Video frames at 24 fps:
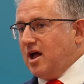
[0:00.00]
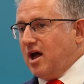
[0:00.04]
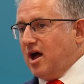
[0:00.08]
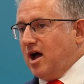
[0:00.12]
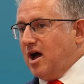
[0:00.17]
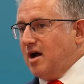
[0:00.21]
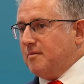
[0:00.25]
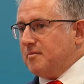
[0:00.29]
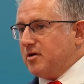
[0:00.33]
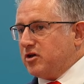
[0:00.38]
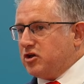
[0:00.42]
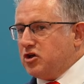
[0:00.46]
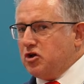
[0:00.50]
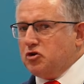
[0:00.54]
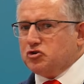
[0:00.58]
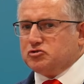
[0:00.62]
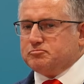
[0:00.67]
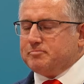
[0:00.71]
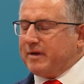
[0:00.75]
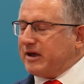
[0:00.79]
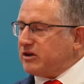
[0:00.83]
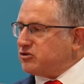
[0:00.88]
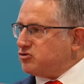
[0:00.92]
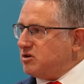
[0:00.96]
Um, a huge
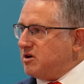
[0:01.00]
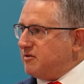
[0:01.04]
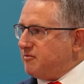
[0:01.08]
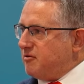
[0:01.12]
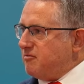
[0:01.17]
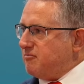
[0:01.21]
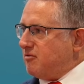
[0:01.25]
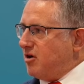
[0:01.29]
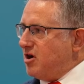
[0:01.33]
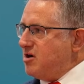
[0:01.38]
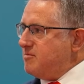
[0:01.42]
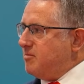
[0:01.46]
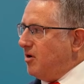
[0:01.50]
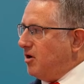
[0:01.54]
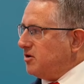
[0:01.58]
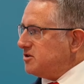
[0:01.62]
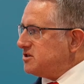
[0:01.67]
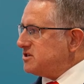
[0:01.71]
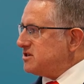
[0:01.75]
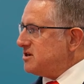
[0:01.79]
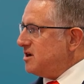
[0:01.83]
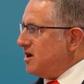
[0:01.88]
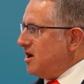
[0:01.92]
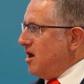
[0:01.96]
mixture of different
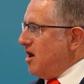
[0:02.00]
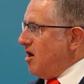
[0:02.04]
robots.